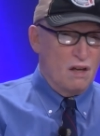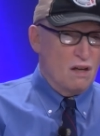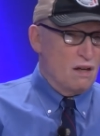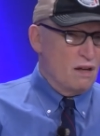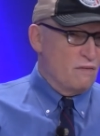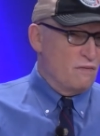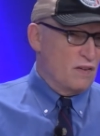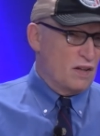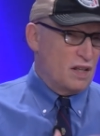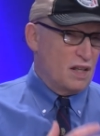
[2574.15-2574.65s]

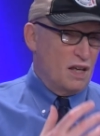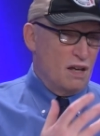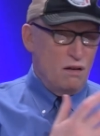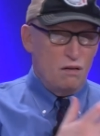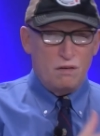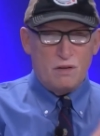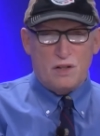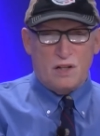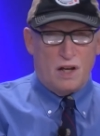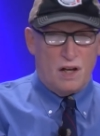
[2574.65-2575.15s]
If it
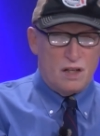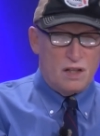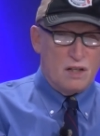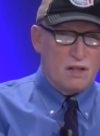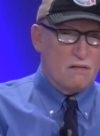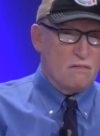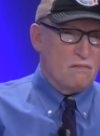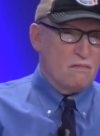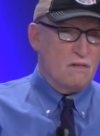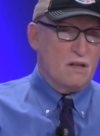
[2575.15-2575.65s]
kills us,
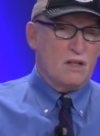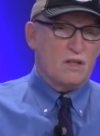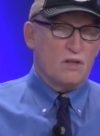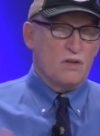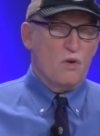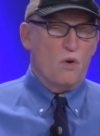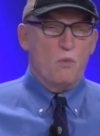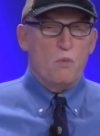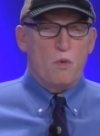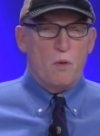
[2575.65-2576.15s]
there's
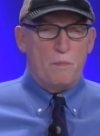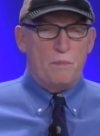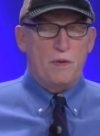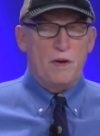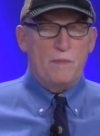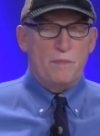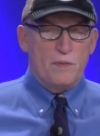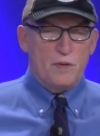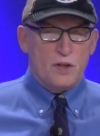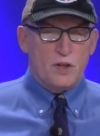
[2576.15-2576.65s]
no more
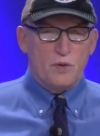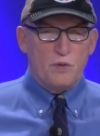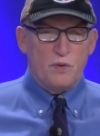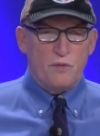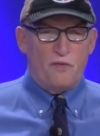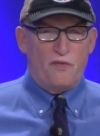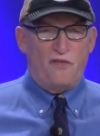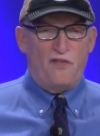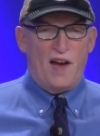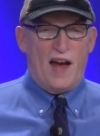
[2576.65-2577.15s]
people to
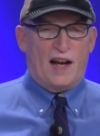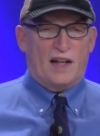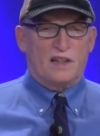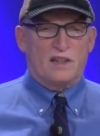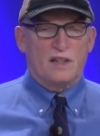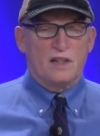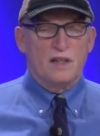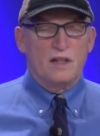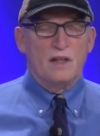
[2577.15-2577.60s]
infect.